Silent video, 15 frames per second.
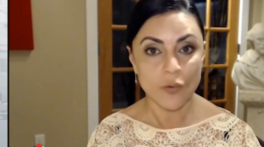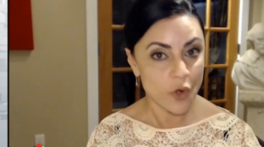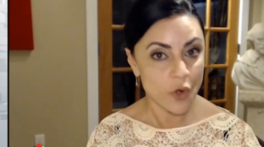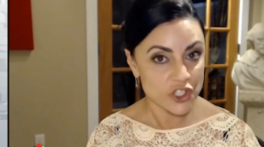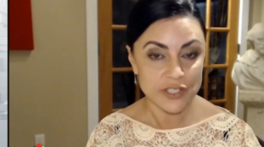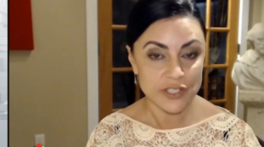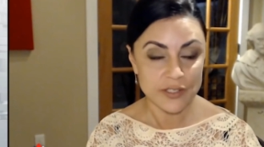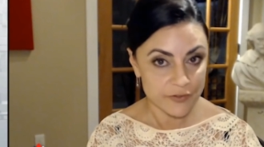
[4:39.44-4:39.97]
from
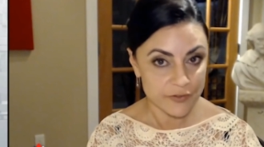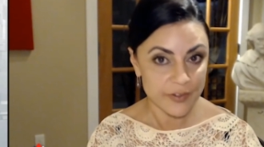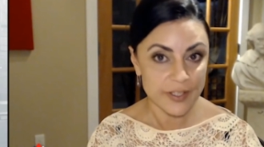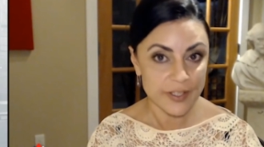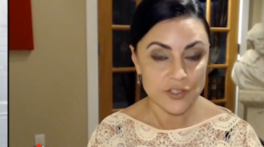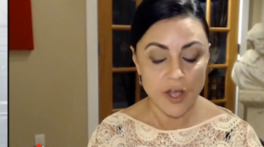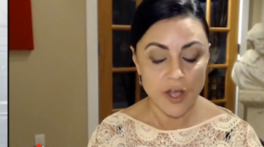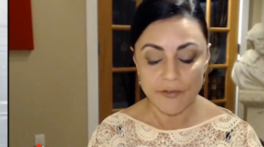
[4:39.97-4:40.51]
Washington's
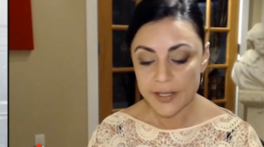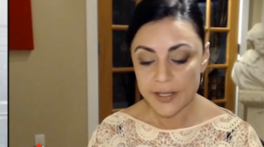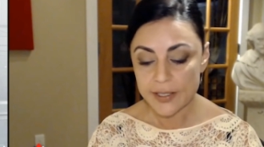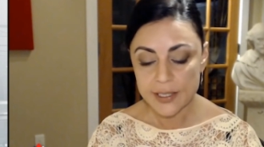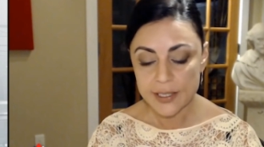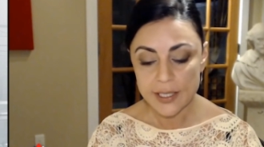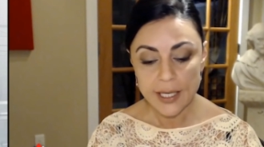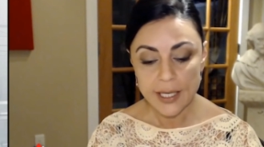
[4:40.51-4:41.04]
field
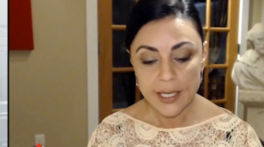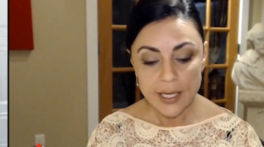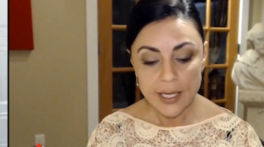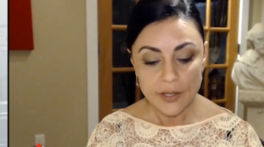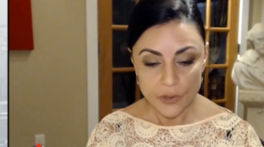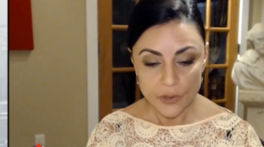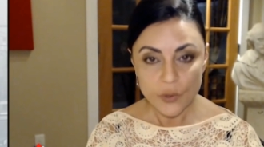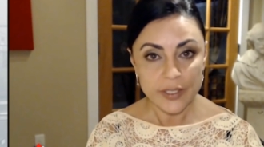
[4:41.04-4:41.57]
office
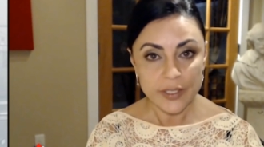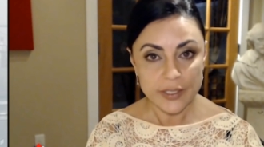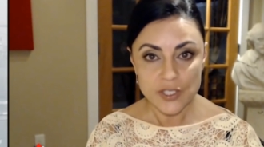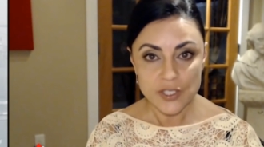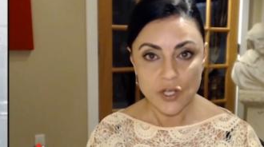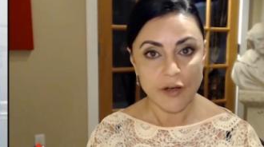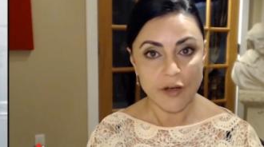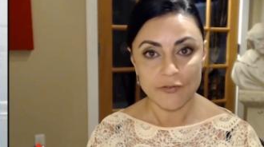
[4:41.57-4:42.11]
during
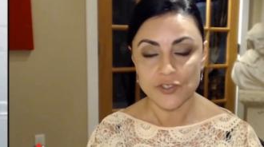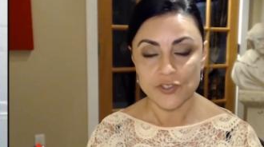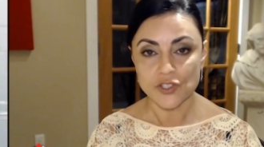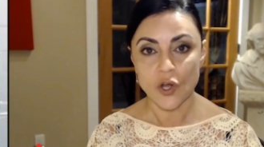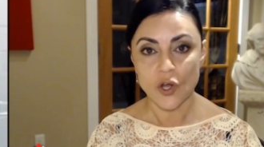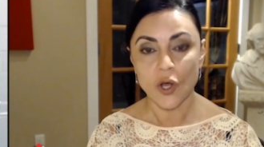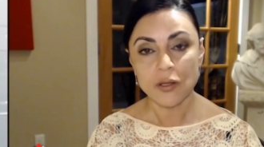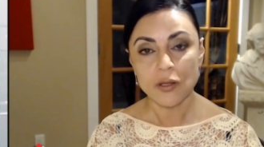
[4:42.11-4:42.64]
this
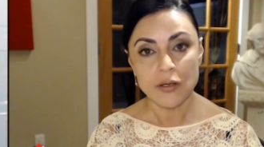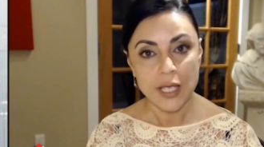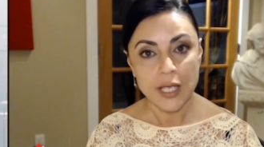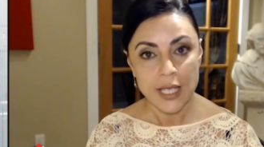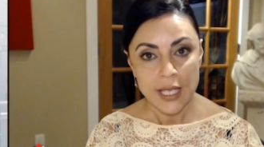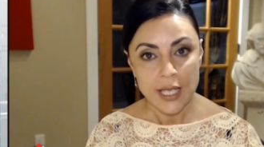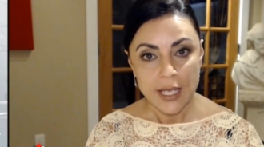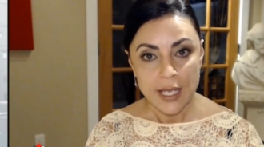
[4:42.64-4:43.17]
conference call.
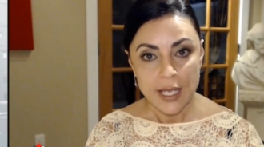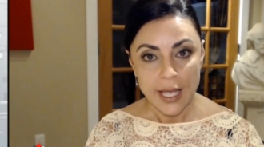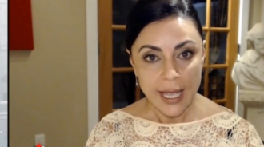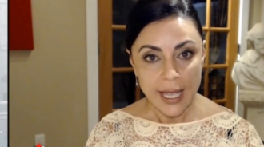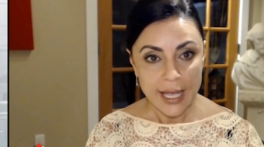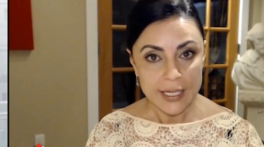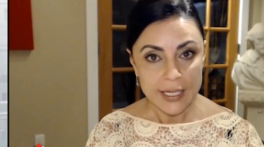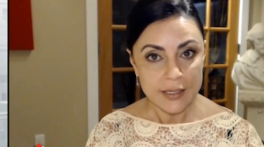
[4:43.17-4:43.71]

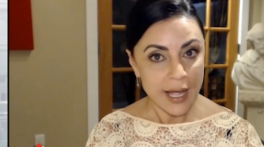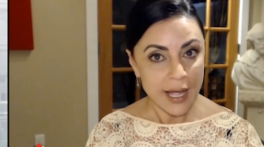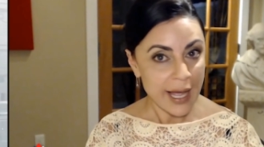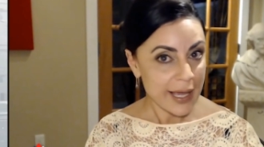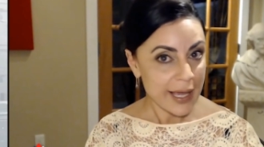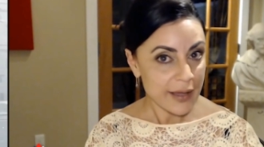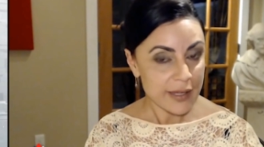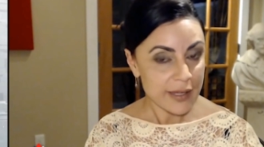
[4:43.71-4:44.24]
And
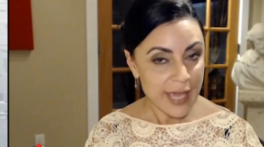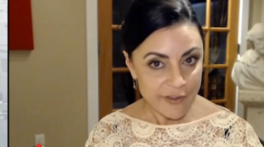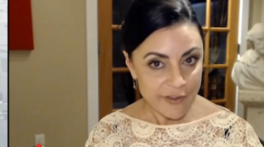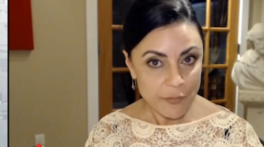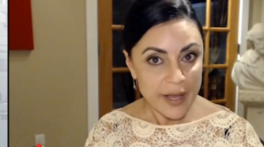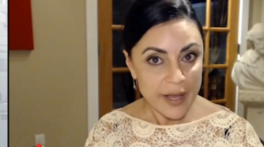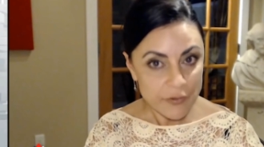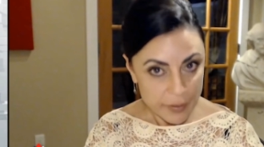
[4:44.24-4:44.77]
I
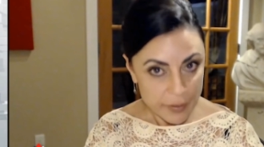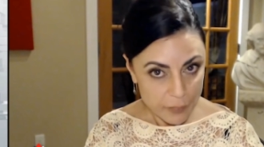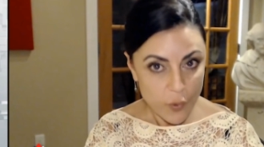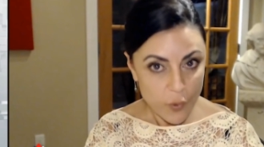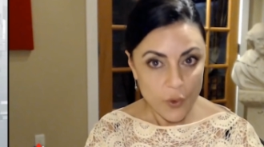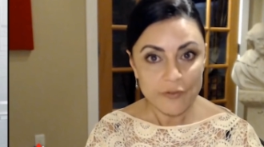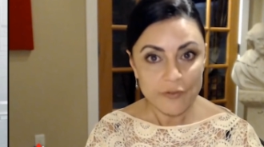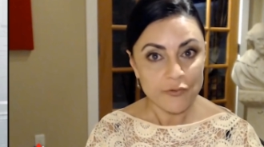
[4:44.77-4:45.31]
gave my
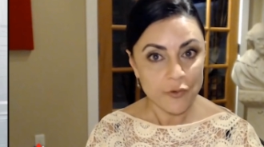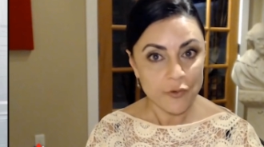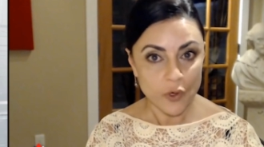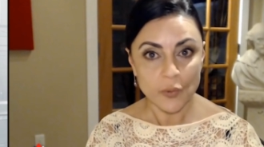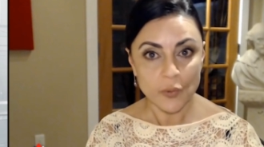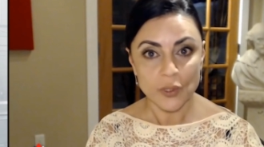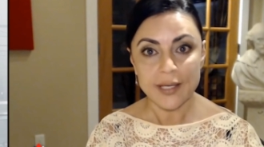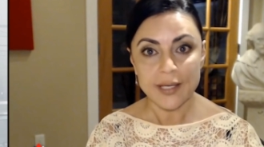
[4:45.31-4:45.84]
report
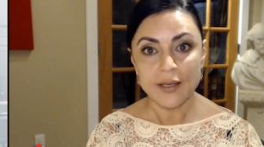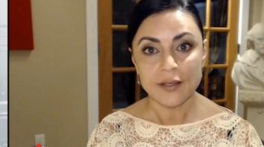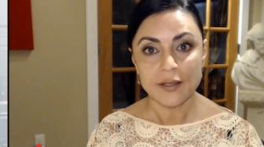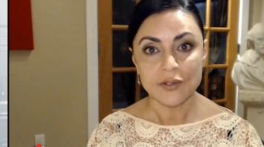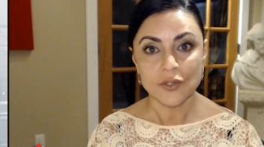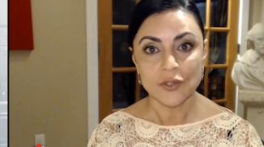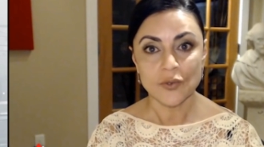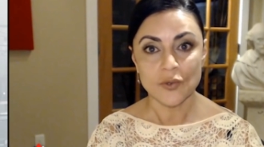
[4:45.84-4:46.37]
verbally
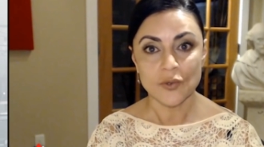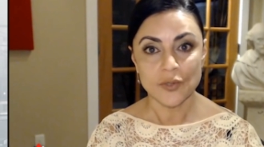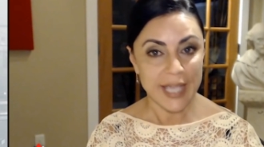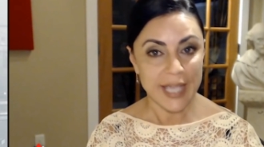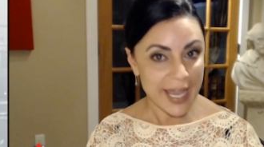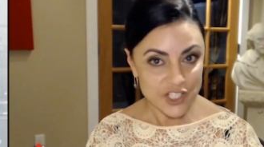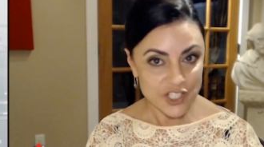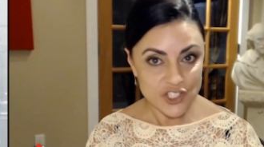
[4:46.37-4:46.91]
to
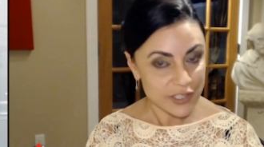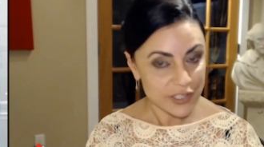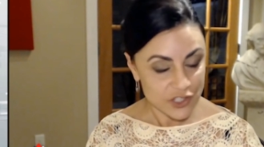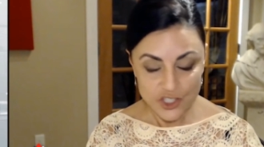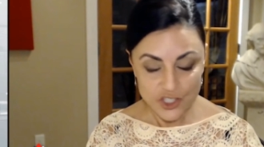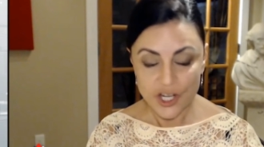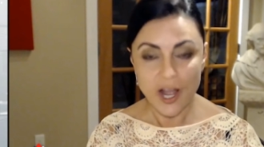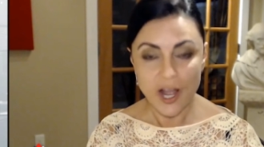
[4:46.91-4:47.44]
the agent
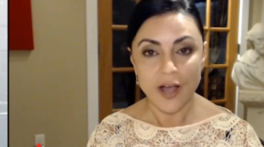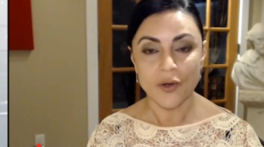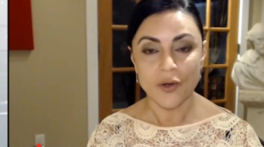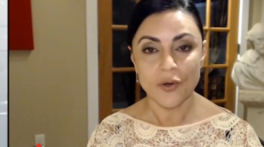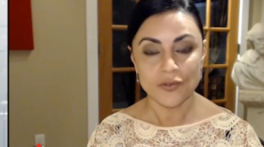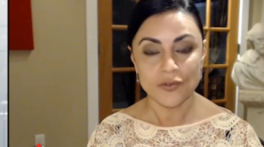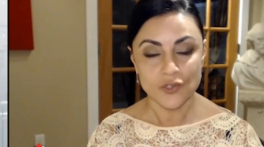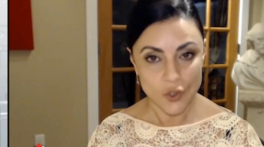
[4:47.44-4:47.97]
in
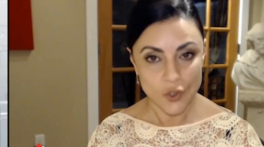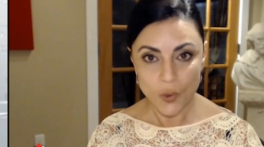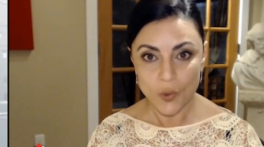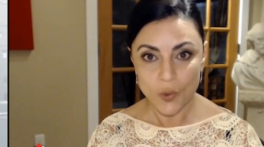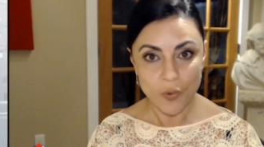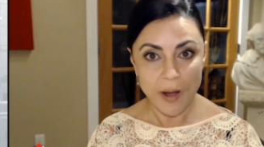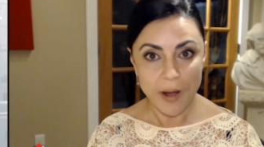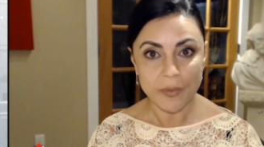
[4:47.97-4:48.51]
Chicago,
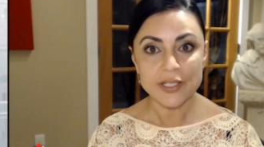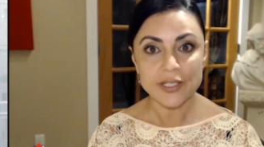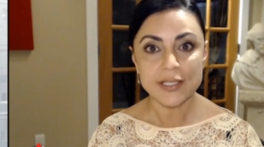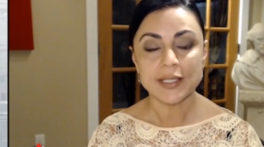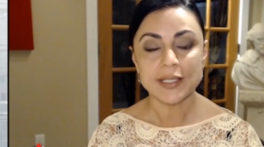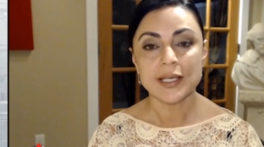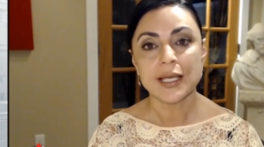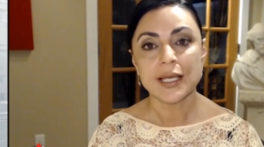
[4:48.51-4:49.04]
Joel
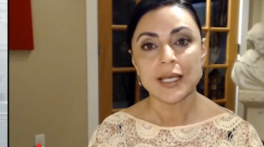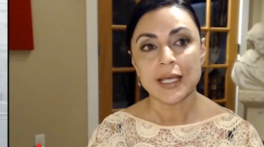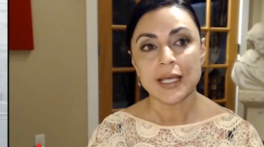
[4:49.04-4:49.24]
Roberts.